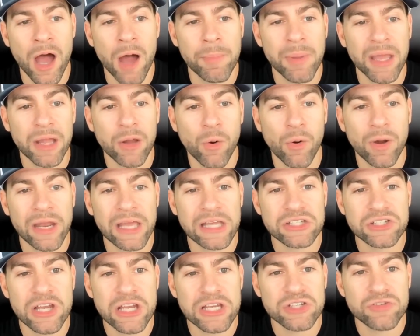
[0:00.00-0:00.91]
A Bitcoin
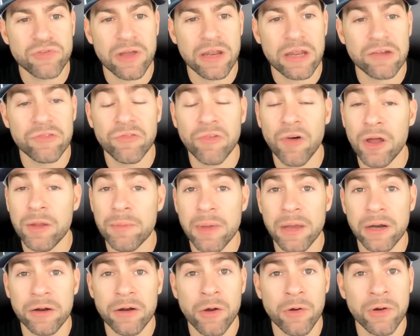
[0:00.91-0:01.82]
exchange traded fund,
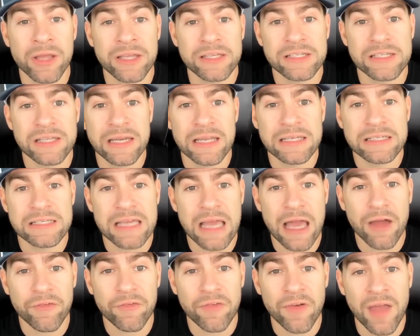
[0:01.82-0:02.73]
better known as an
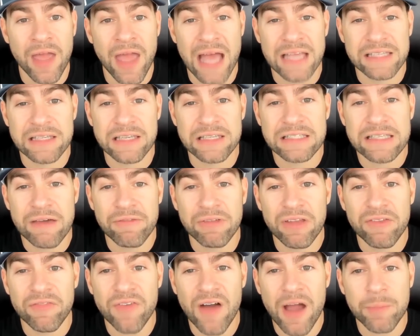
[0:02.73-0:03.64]
ETF, has a
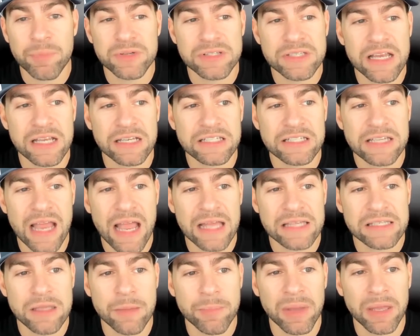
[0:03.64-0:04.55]
75%
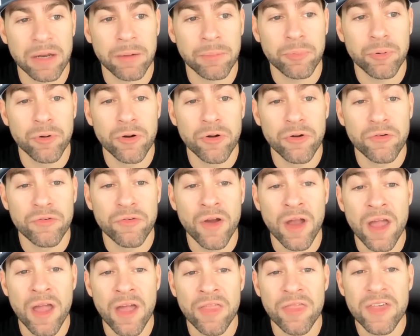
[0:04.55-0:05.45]
chance of being approved
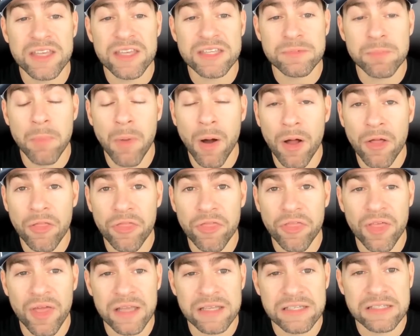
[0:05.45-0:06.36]
this
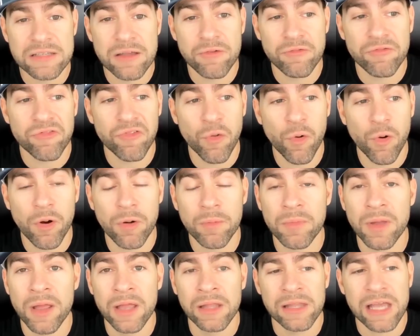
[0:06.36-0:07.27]
month in some
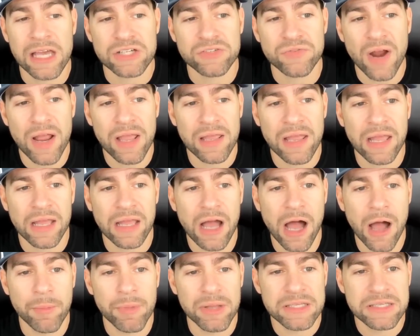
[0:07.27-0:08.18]
form. That's right. In
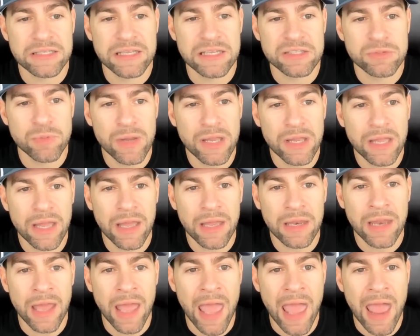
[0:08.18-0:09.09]
comments this
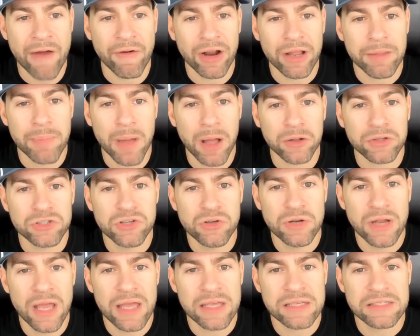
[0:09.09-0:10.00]
weekend, Eric
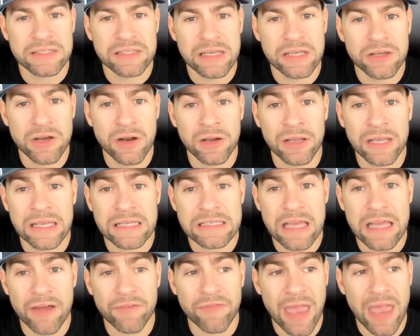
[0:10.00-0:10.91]
Balchunas, senior
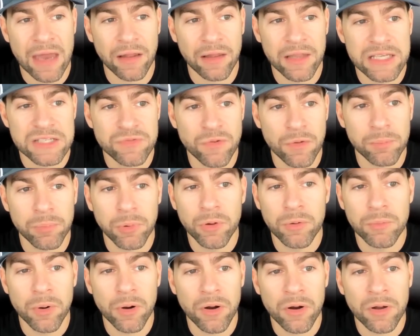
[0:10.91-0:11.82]
ETF analyst for
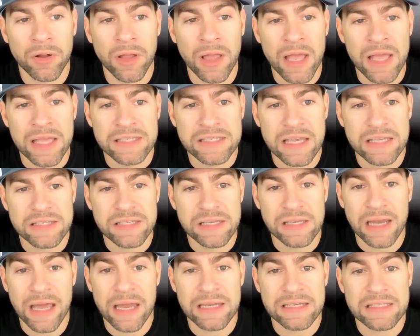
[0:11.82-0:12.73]
Bloomberg, says the
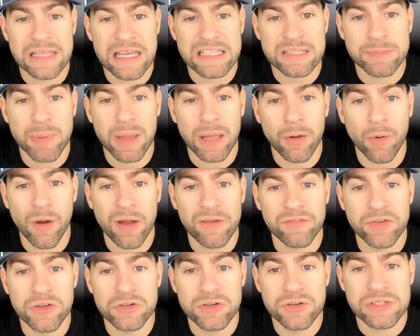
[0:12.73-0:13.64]
United States Bitcoin
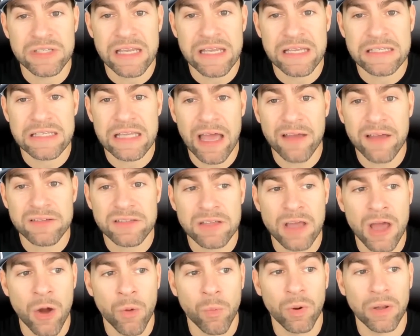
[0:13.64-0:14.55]
futures ETFs
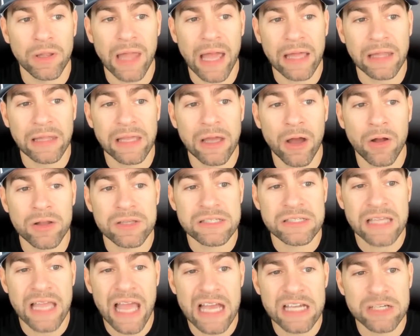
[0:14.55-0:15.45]
were likely on
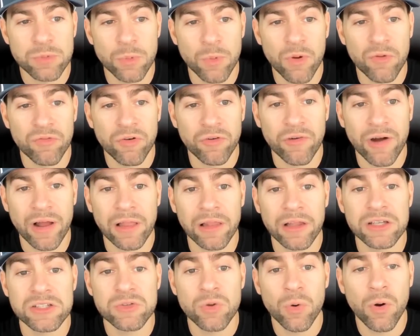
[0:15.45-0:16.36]
schedule for
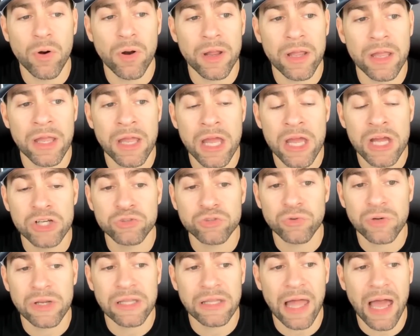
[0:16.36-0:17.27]
regulatory
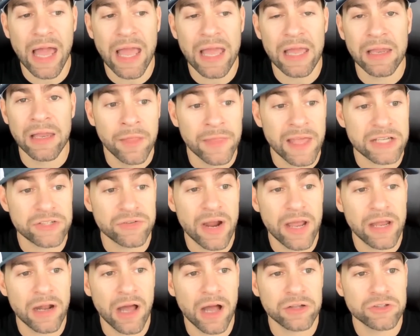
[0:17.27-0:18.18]
green light. That's
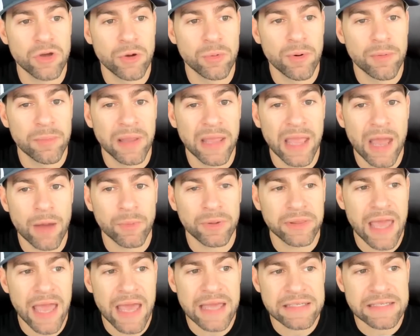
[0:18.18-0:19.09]
right. October began
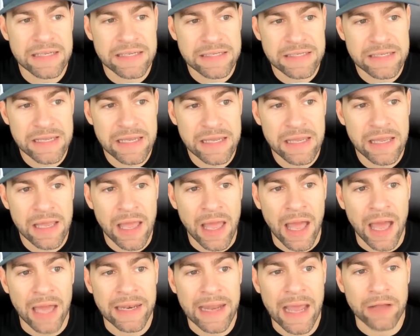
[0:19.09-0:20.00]
with the SEC
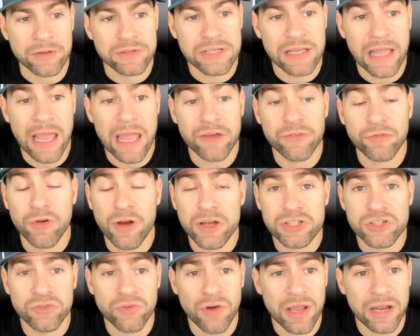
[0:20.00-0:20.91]
announcing a
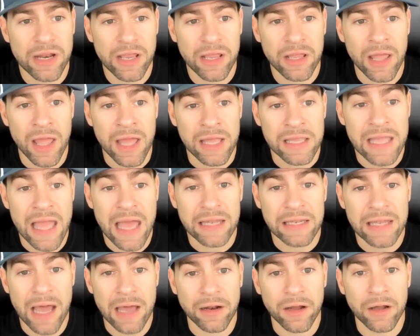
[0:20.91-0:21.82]
frustrating
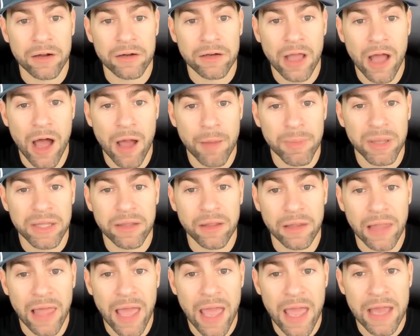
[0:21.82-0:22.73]
yet not uncommon
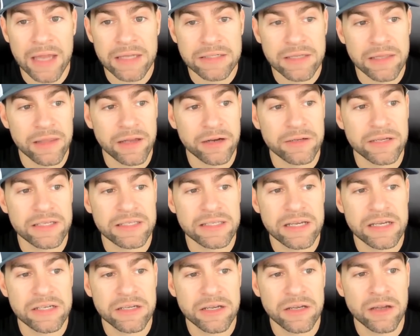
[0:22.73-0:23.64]
delay to their
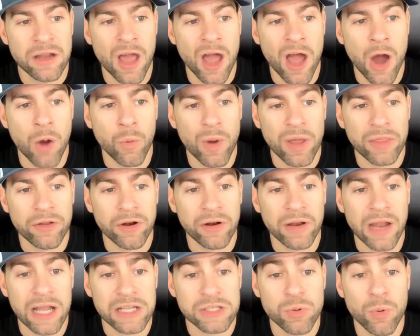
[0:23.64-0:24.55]
decision decision on whether
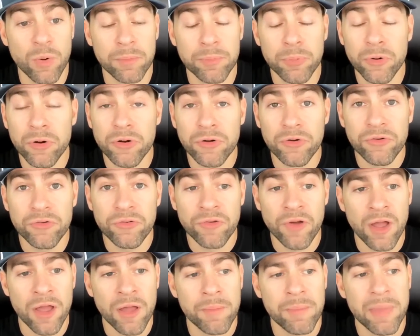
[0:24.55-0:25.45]
or not to approve
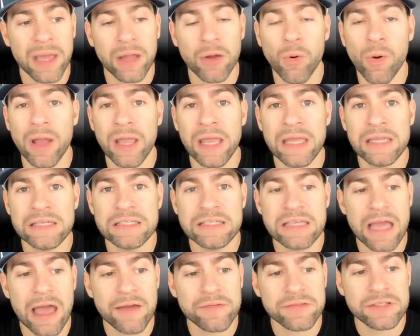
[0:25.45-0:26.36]
Bitcoin
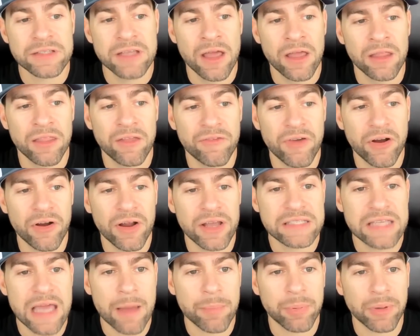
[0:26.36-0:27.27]
ETFs, the
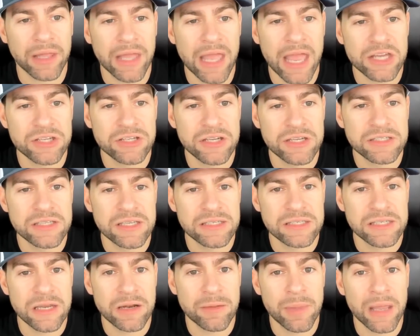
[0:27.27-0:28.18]
various applications,
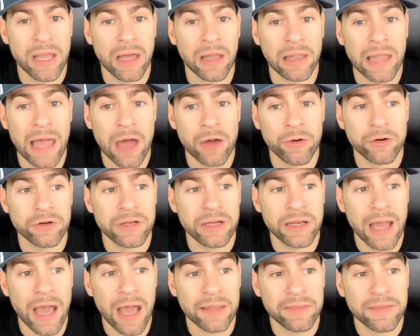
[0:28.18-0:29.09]
instead of being allowed or
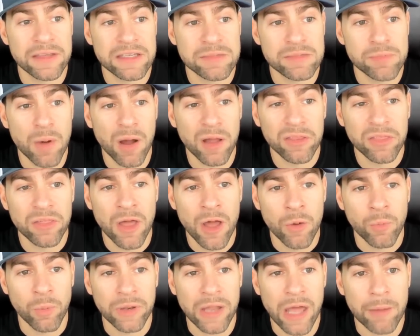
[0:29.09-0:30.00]
denied this month,
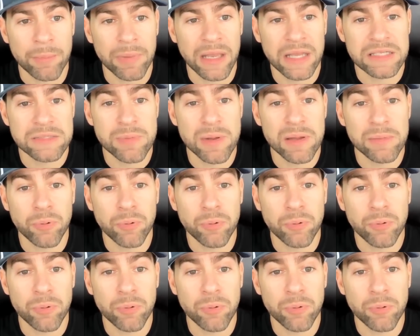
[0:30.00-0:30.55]
will now begin to be